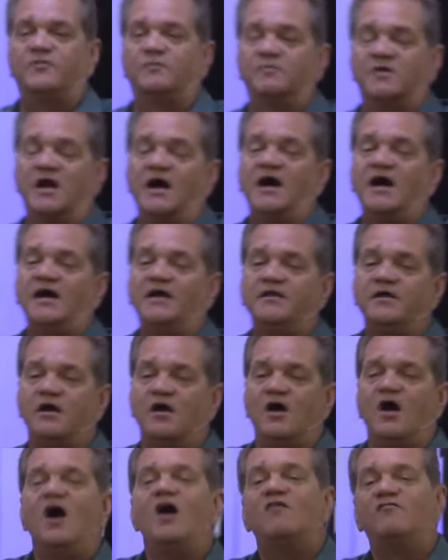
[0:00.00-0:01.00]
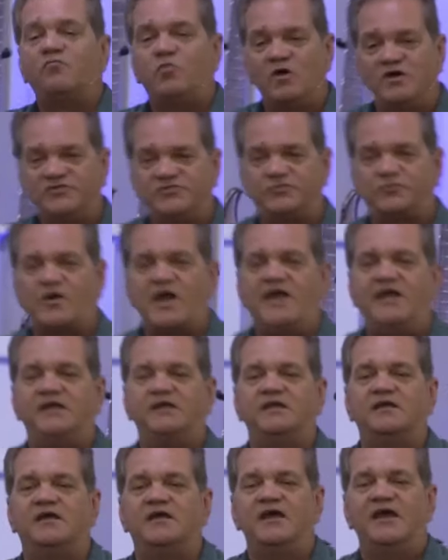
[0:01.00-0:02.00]
from God of what's
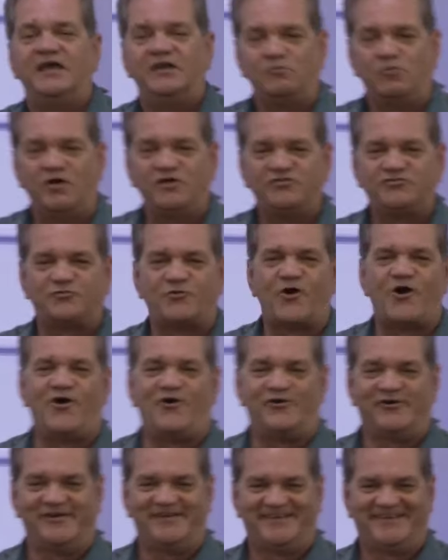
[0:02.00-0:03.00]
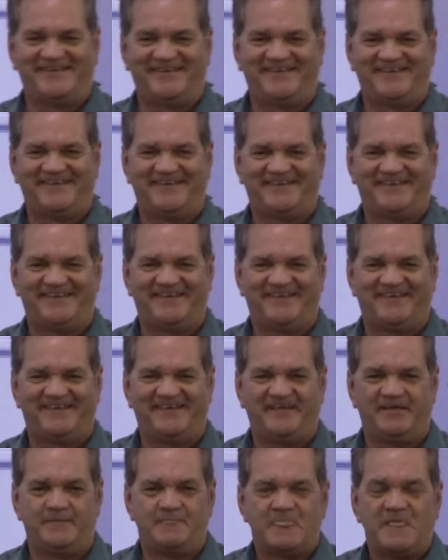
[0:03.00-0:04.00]
right and what's wrong.
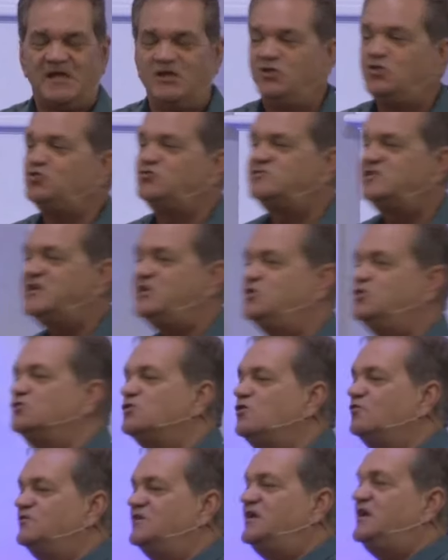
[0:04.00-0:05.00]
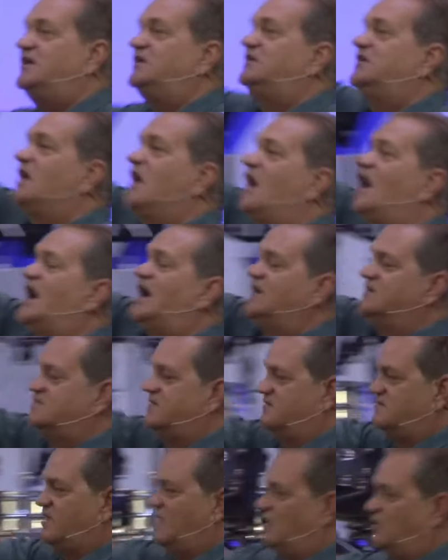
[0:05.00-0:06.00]
You see, you don't need God
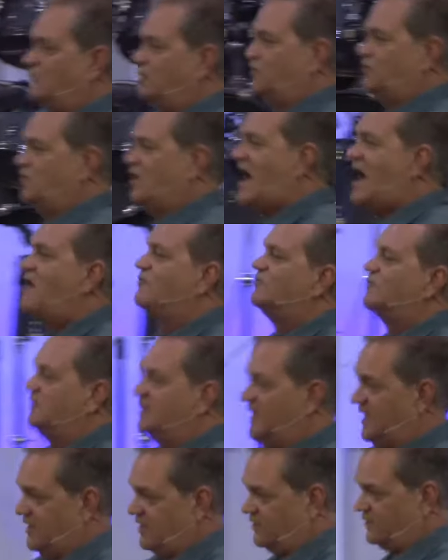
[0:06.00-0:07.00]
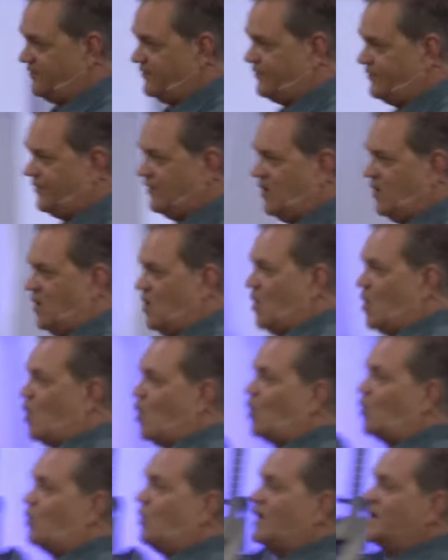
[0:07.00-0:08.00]
to tell you how to live
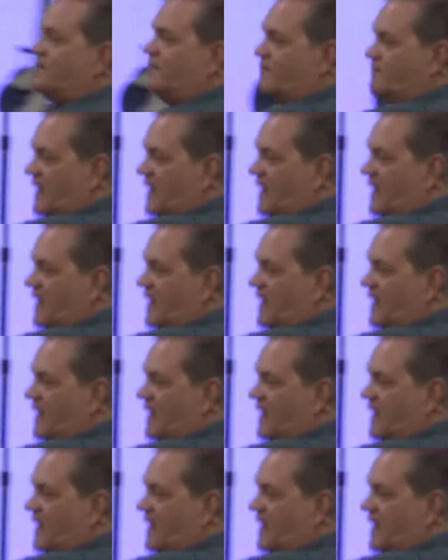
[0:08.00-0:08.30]
or what